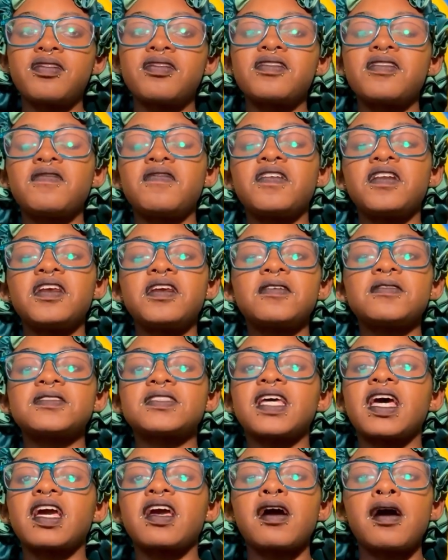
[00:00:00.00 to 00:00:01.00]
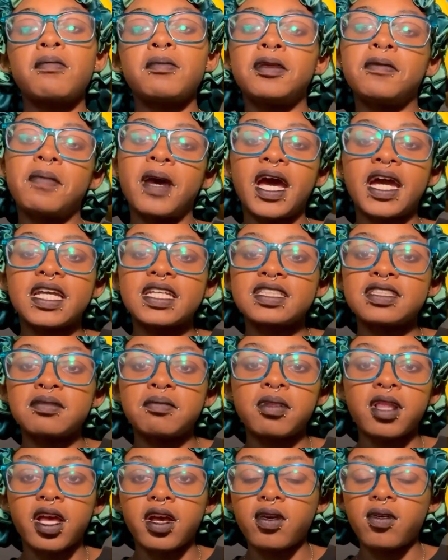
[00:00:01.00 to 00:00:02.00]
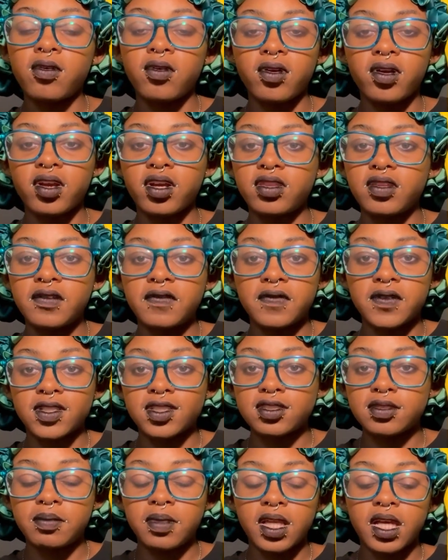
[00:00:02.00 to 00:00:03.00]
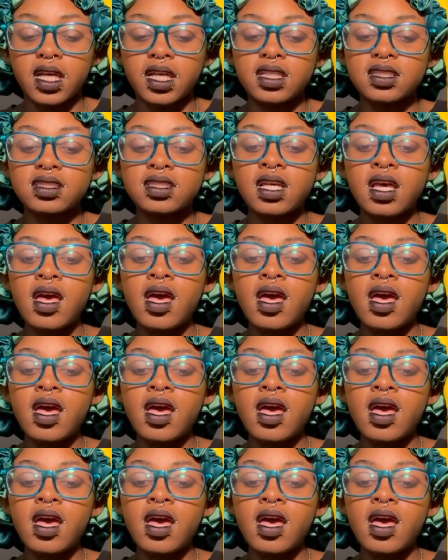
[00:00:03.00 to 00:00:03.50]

the videos that got me back into Black horror in the first place.